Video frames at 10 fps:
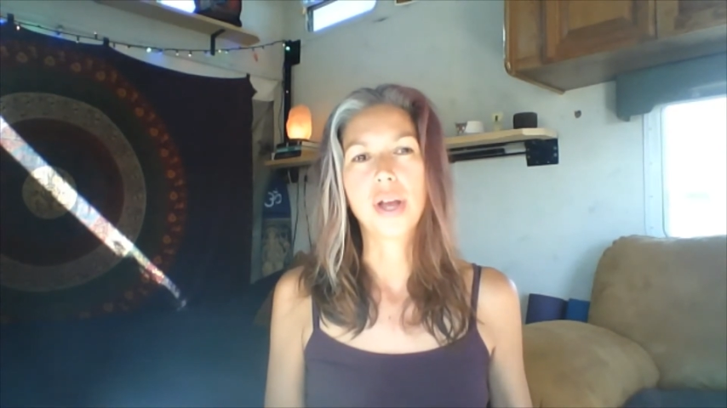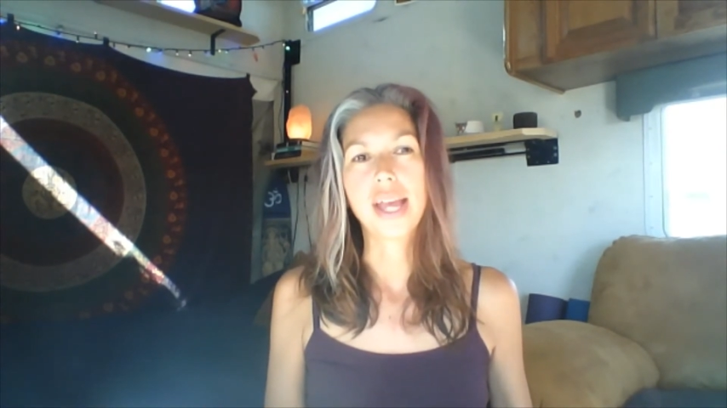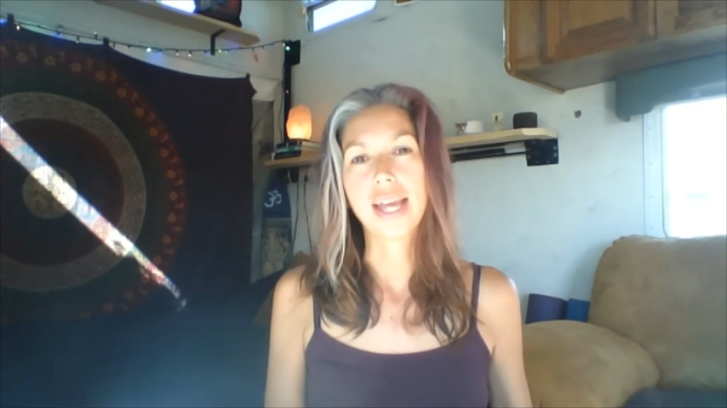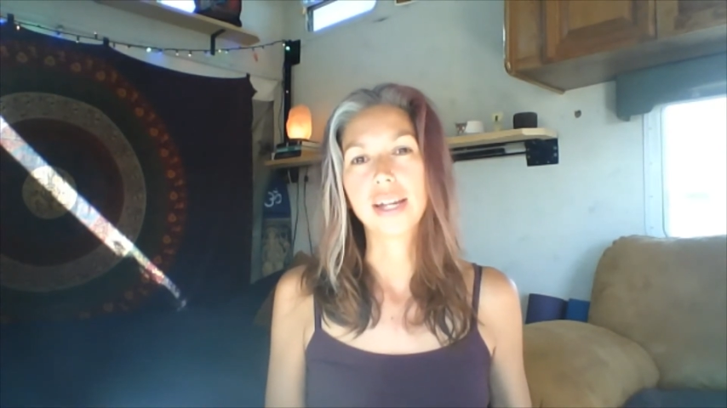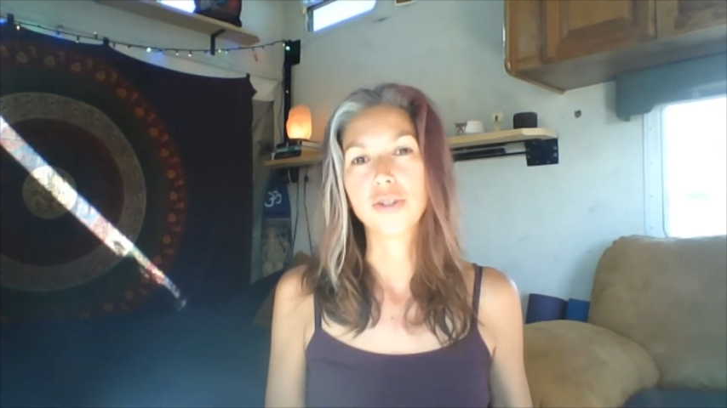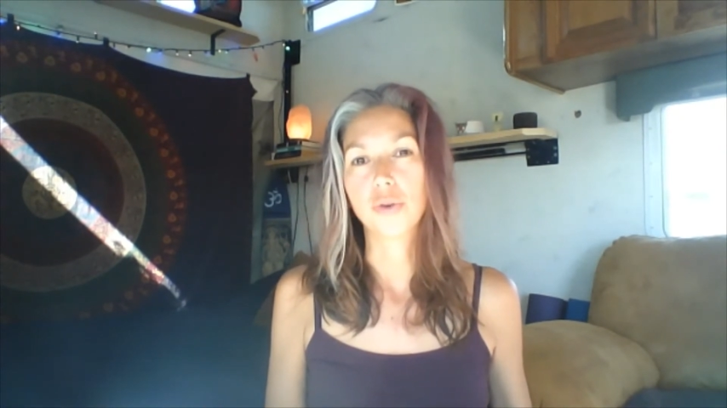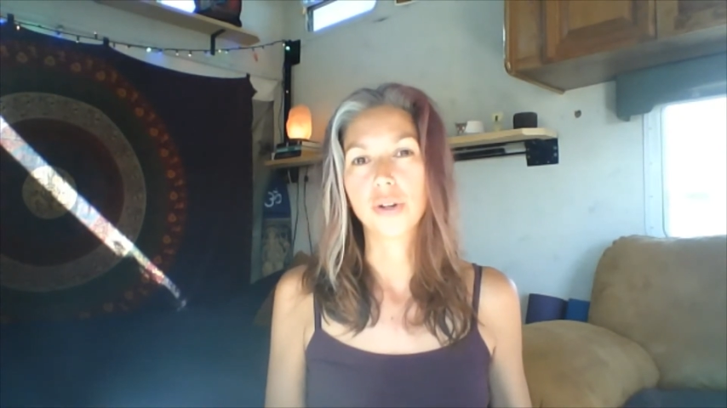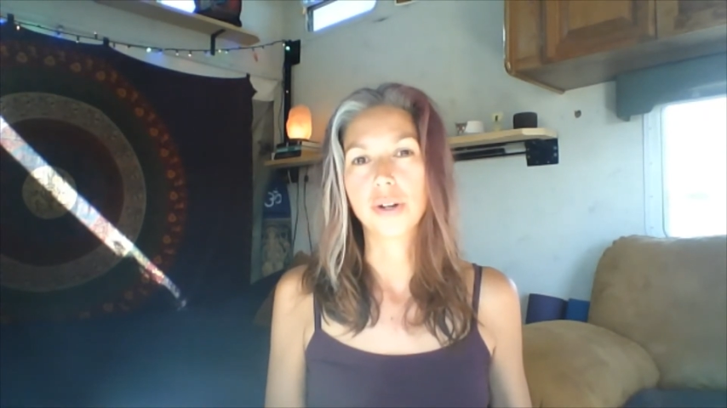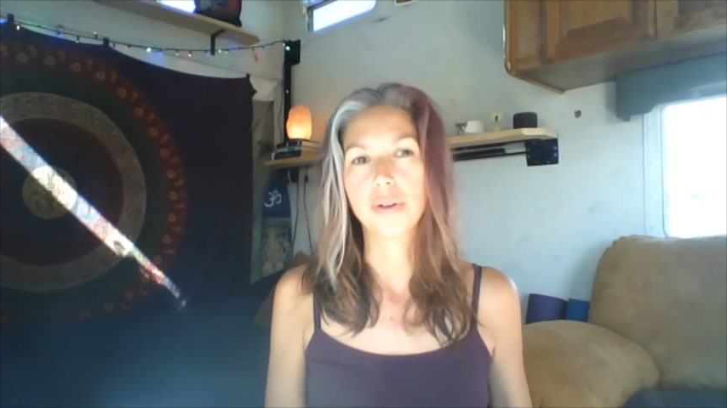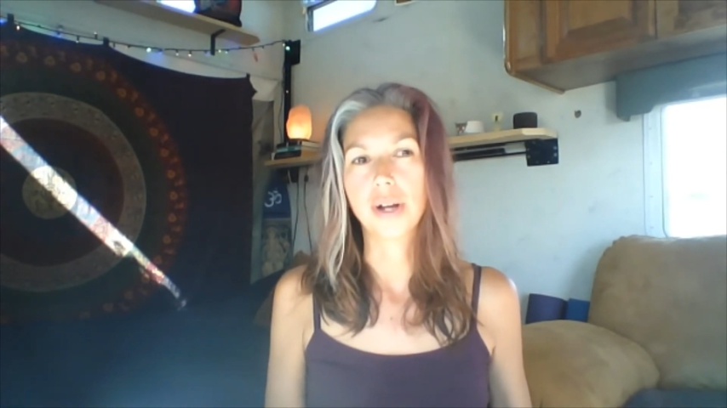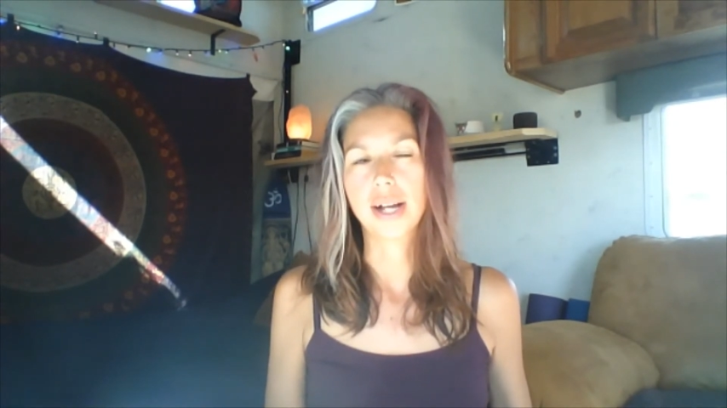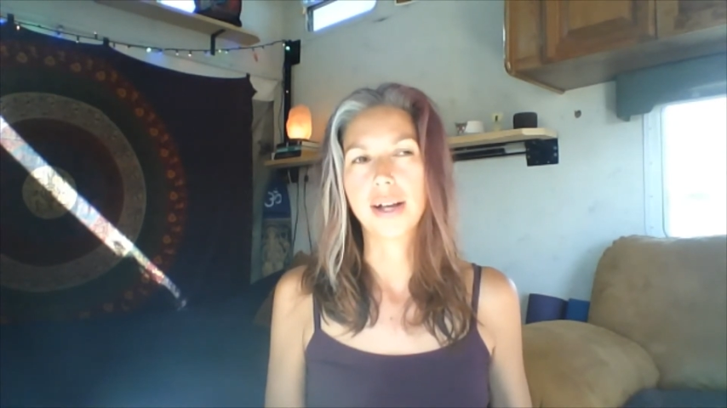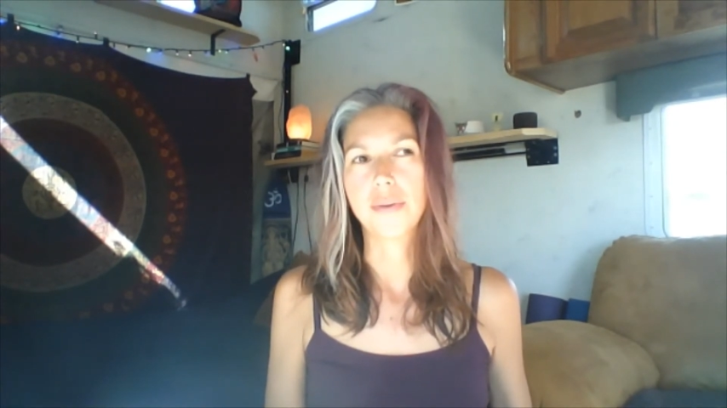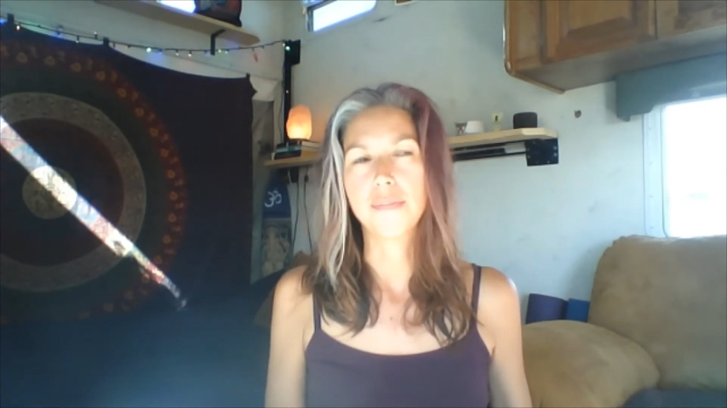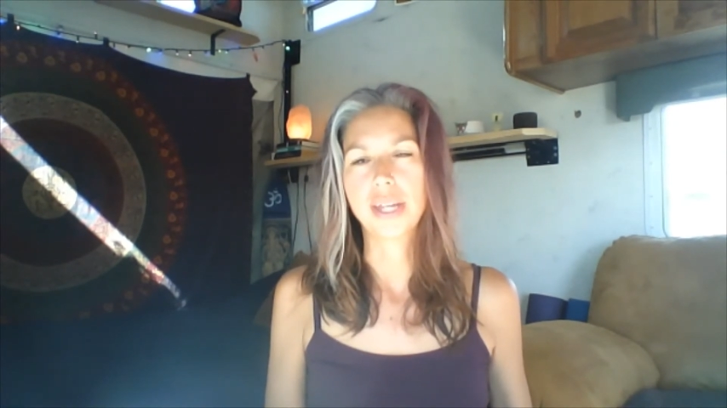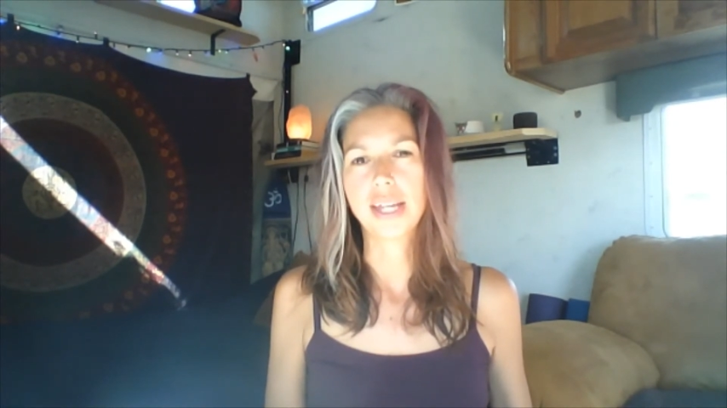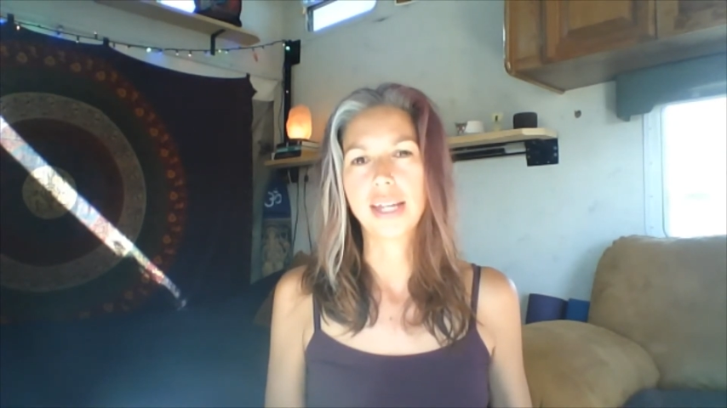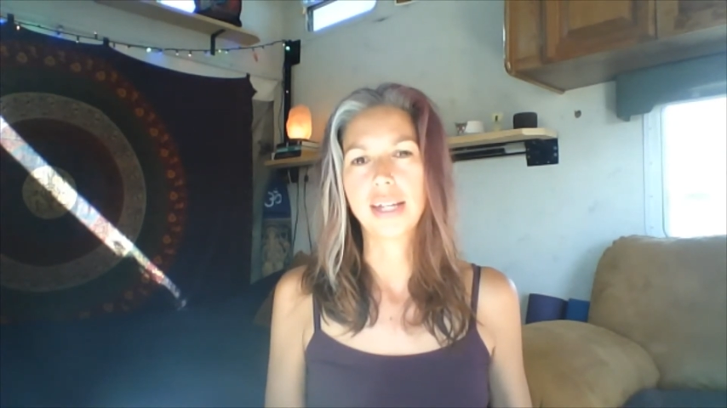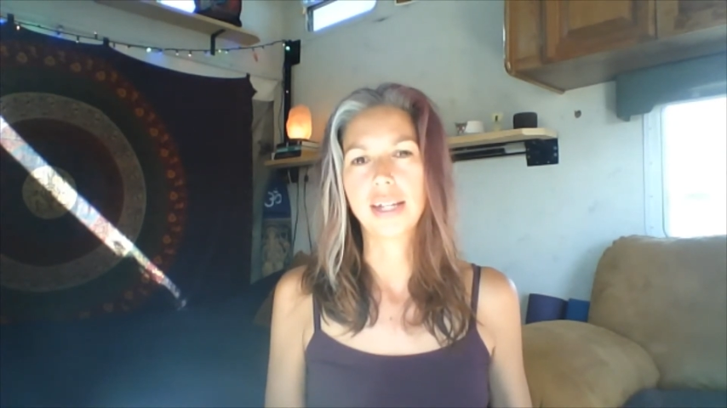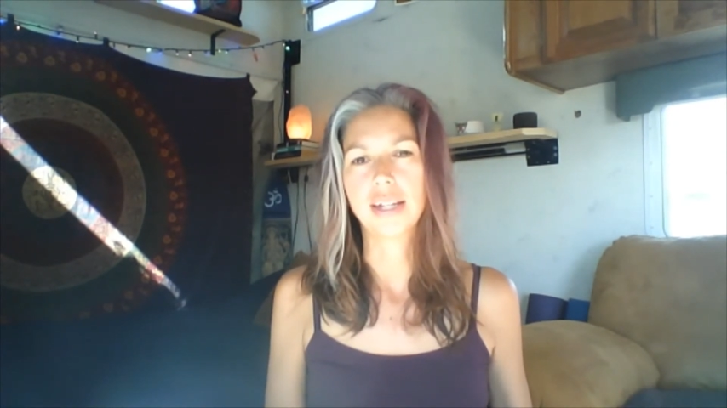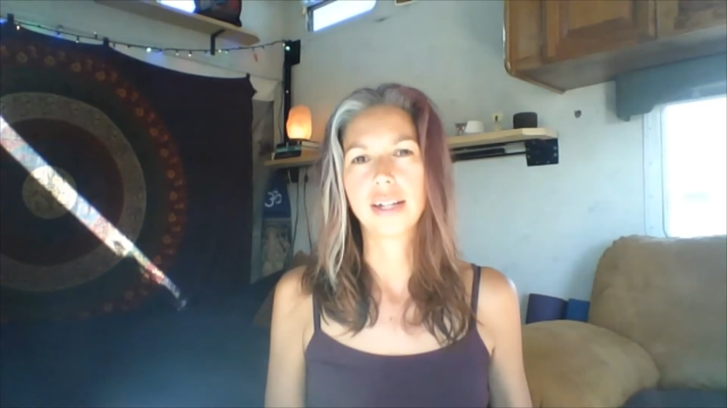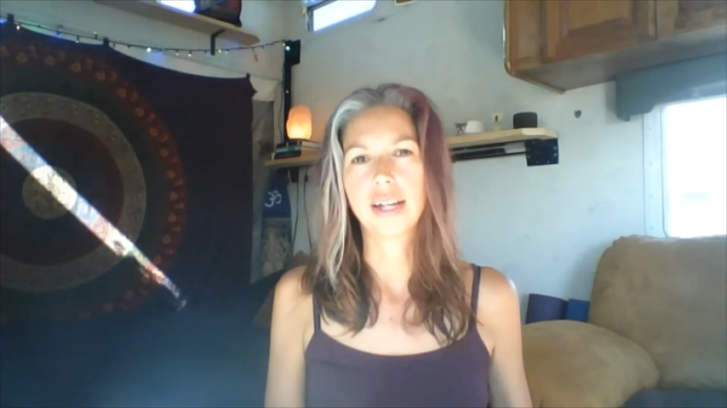and or being